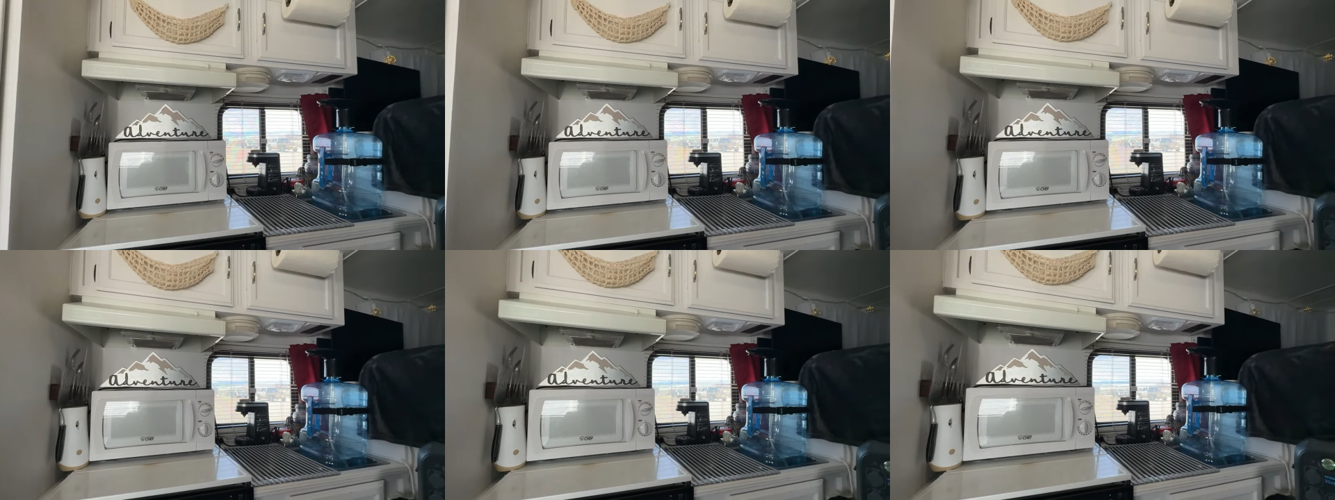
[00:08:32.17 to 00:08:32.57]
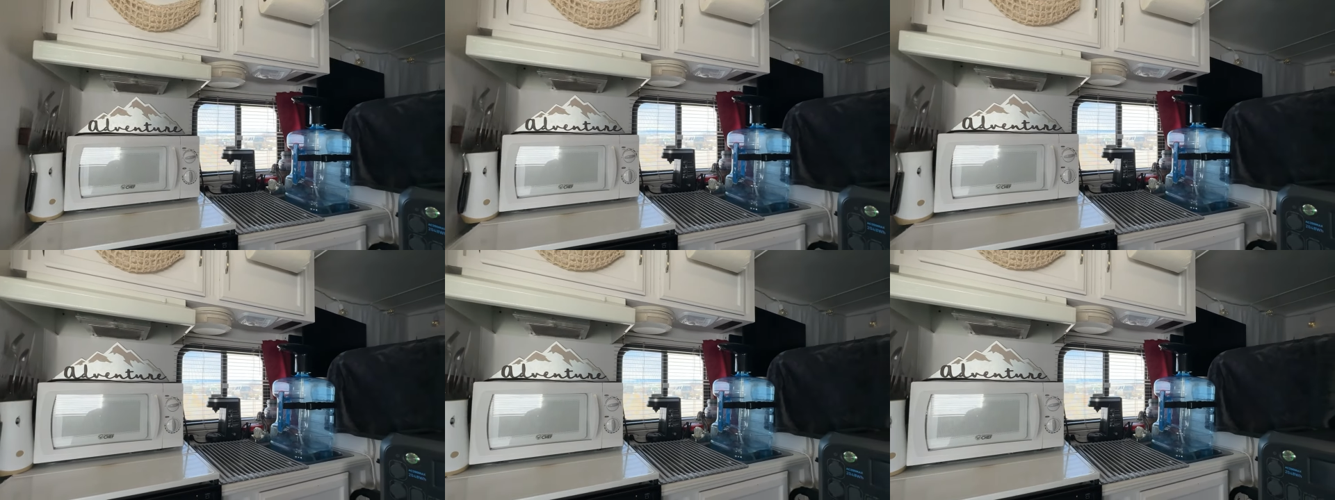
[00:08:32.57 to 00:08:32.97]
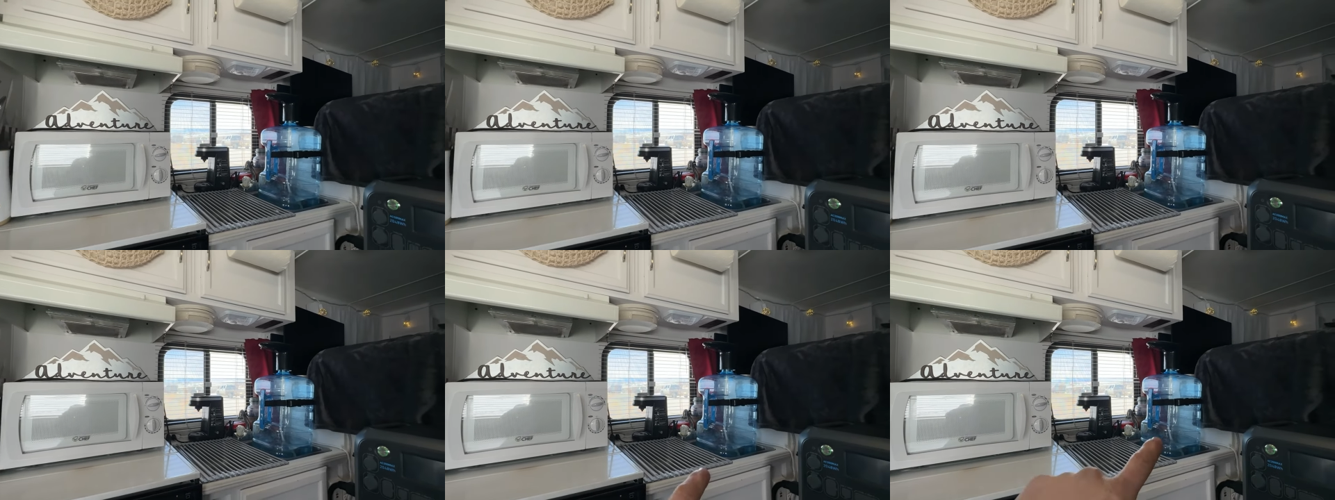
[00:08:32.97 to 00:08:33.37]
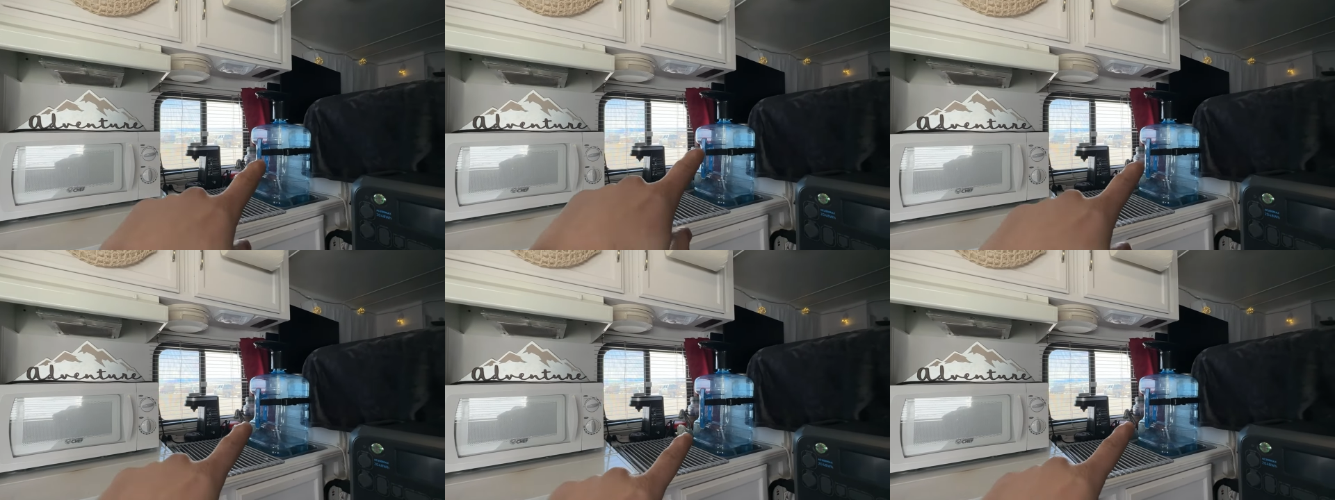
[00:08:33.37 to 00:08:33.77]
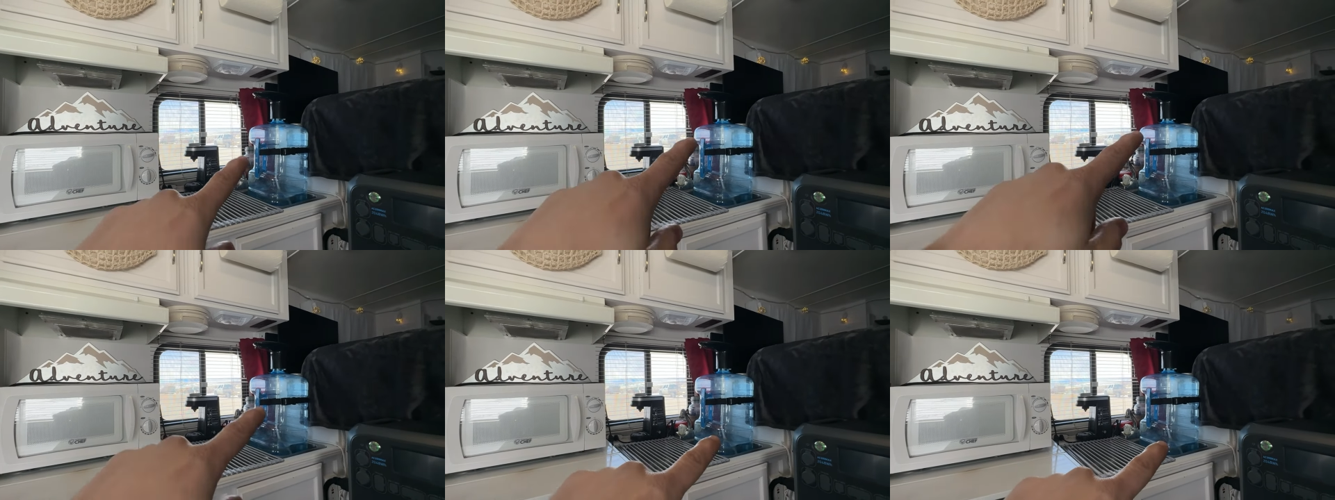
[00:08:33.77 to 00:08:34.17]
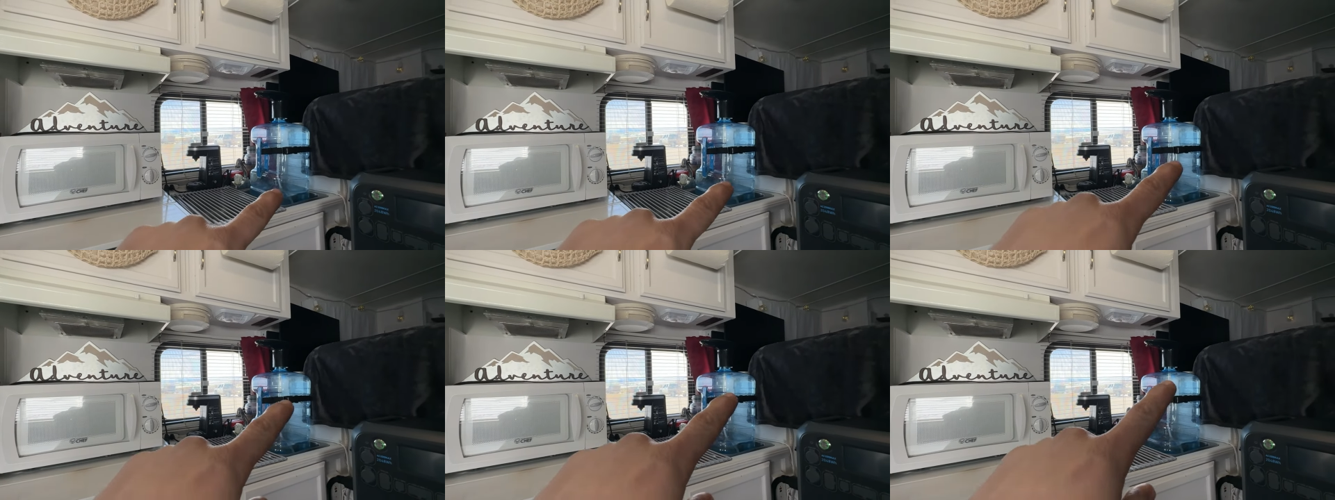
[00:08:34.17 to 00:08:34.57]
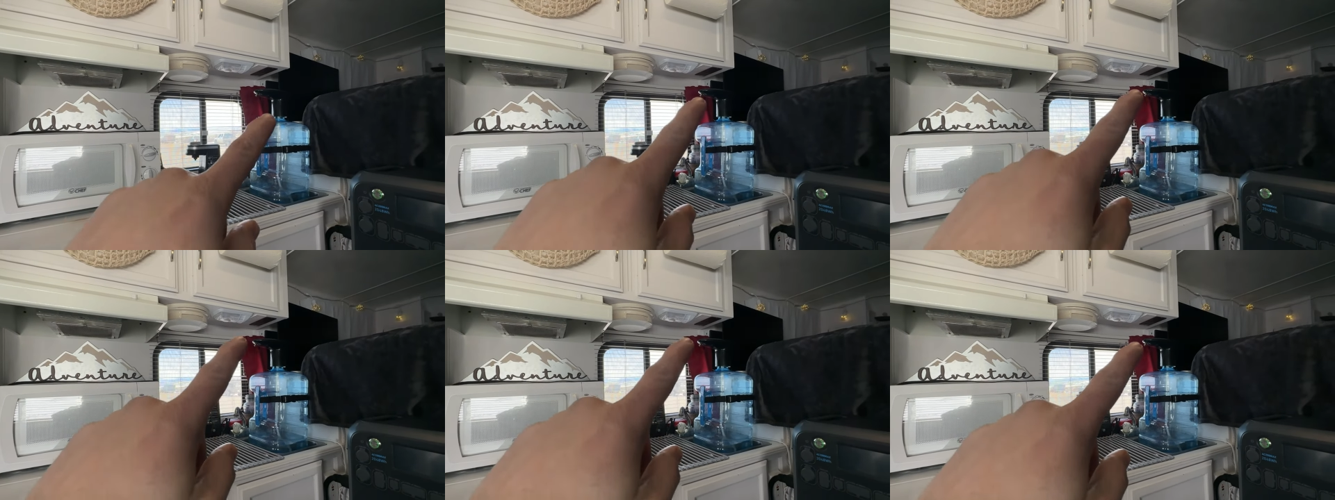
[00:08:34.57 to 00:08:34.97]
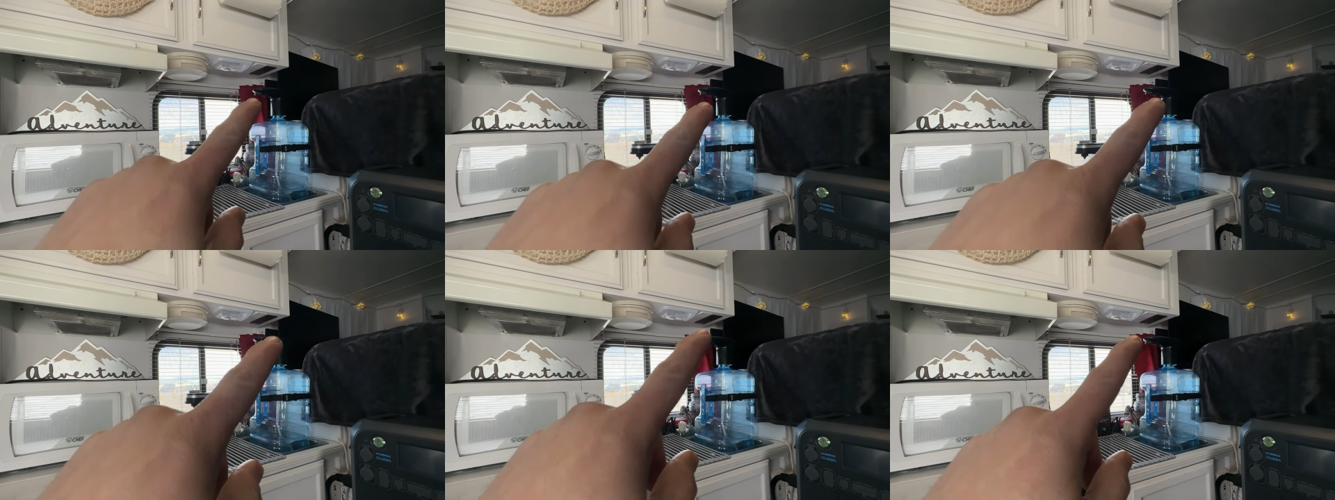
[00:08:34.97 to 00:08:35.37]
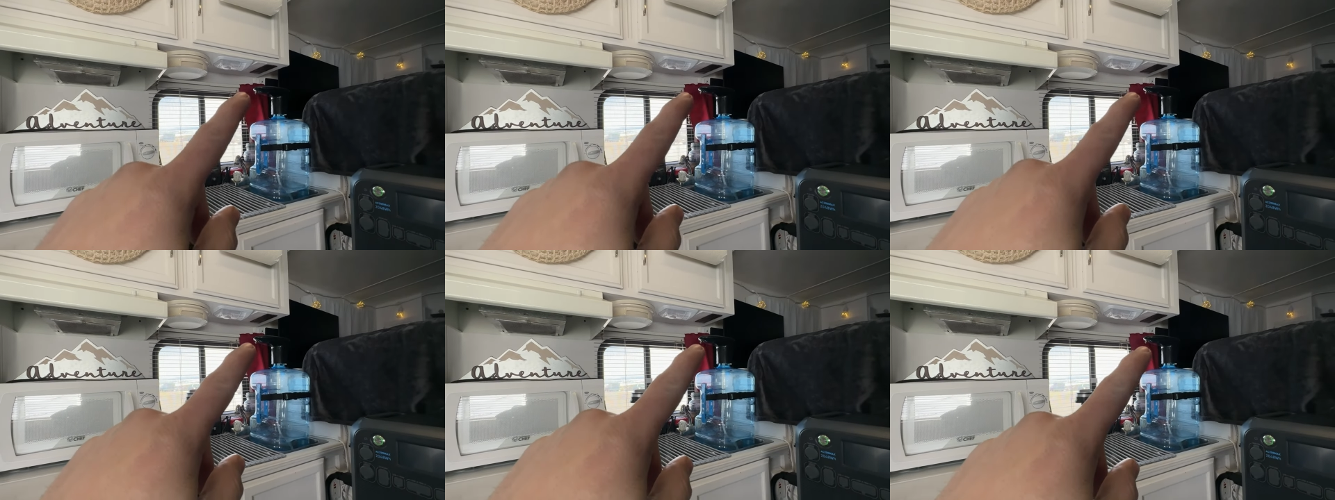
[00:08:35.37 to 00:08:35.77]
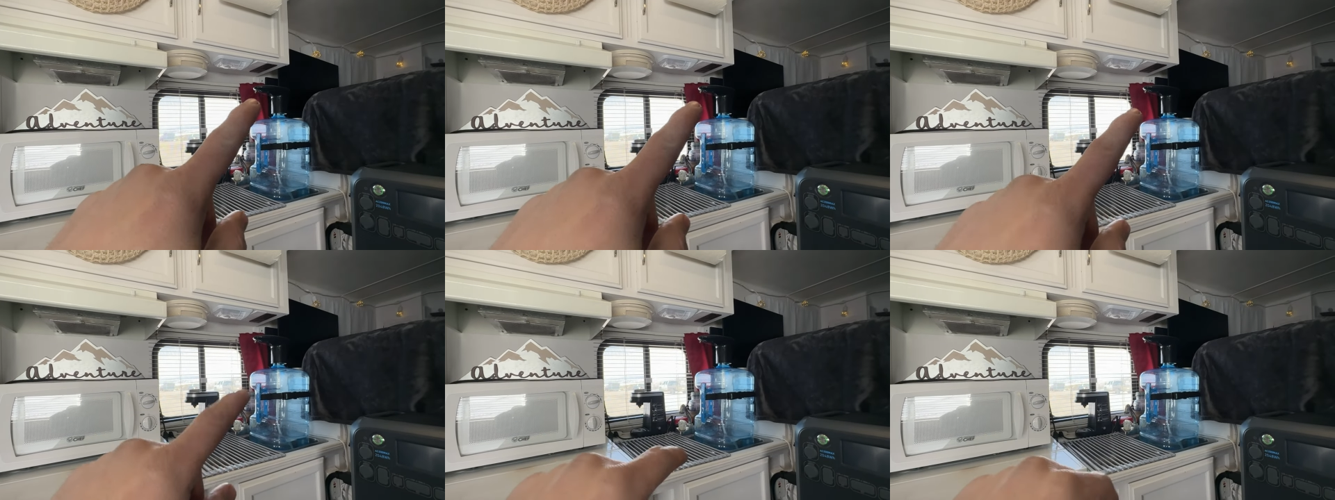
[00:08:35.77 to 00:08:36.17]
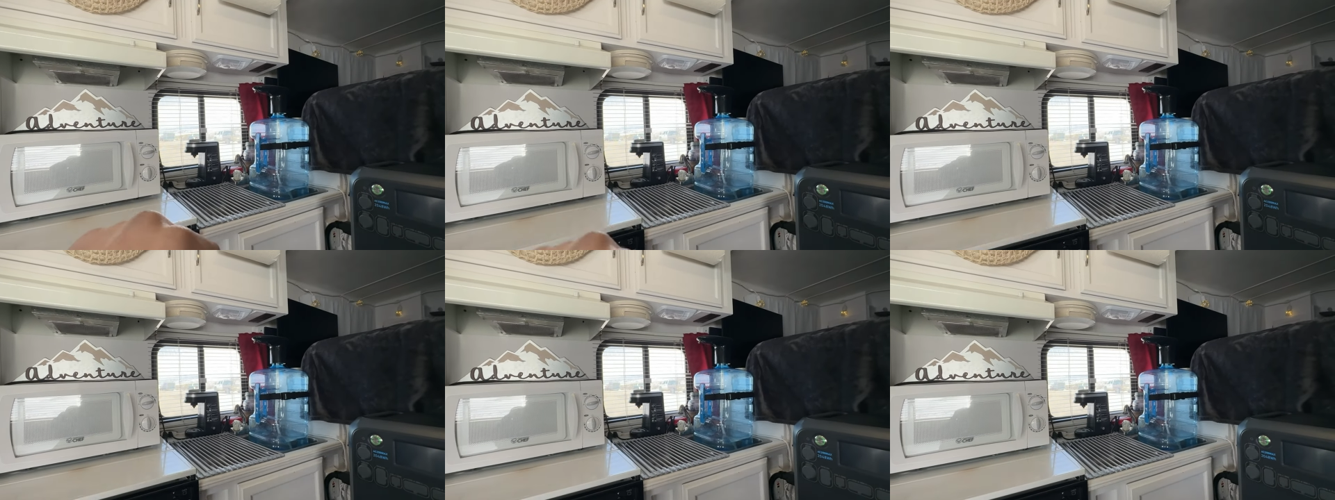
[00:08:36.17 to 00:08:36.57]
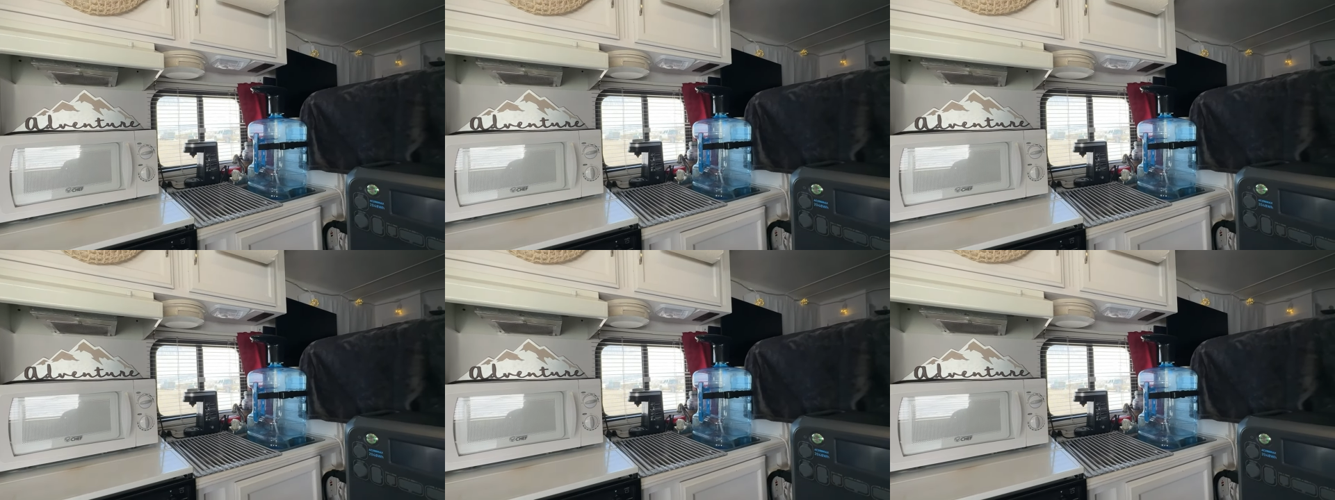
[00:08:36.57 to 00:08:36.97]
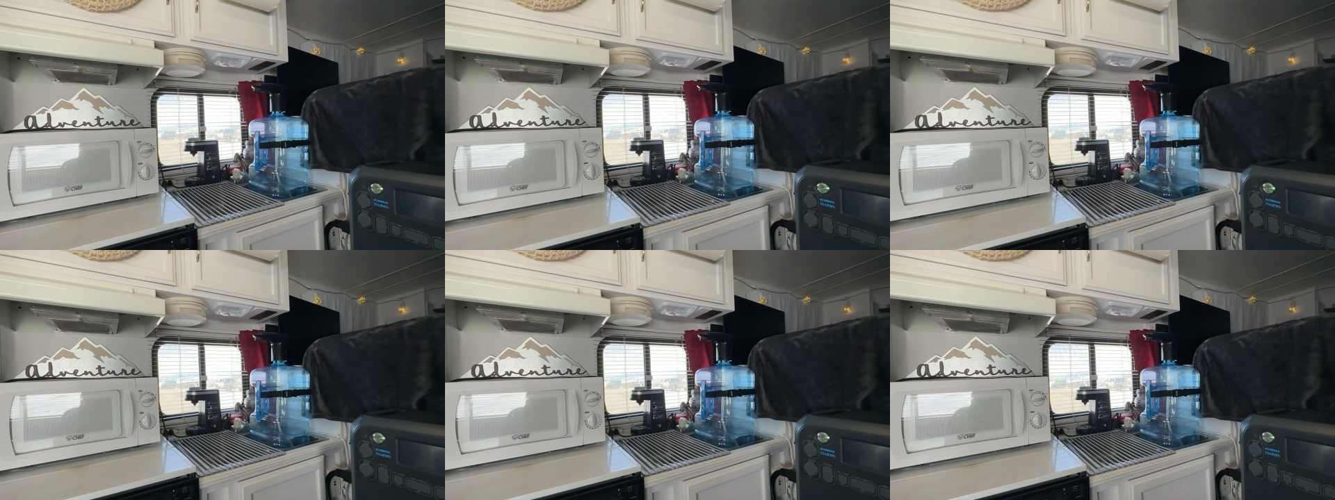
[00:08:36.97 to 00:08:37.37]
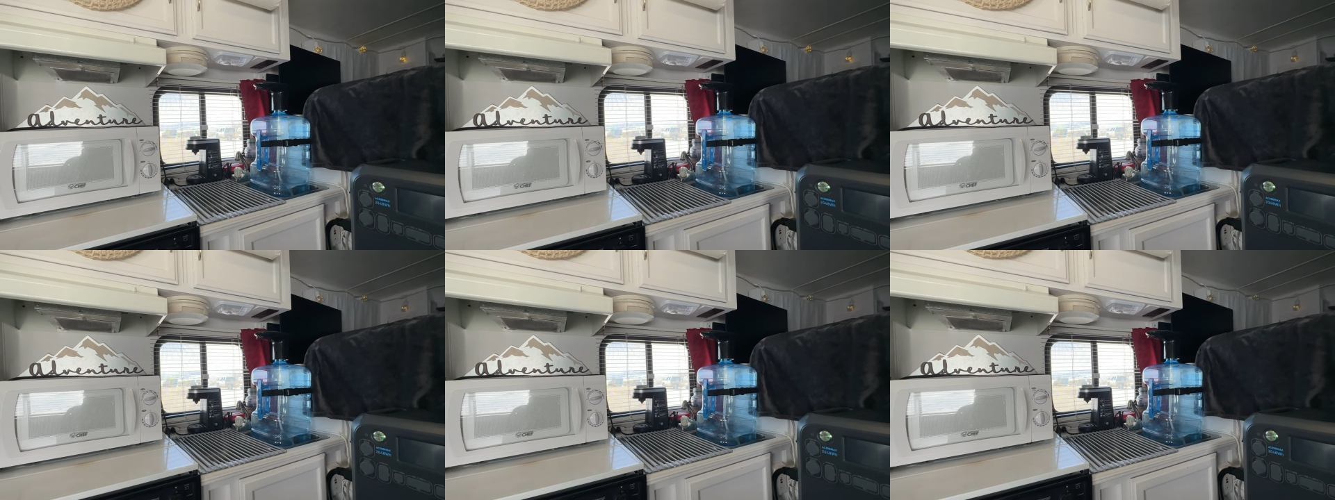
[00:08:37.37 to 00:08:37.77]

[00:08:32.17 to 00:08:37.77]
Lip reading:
No face is visible, so there are no lips to read.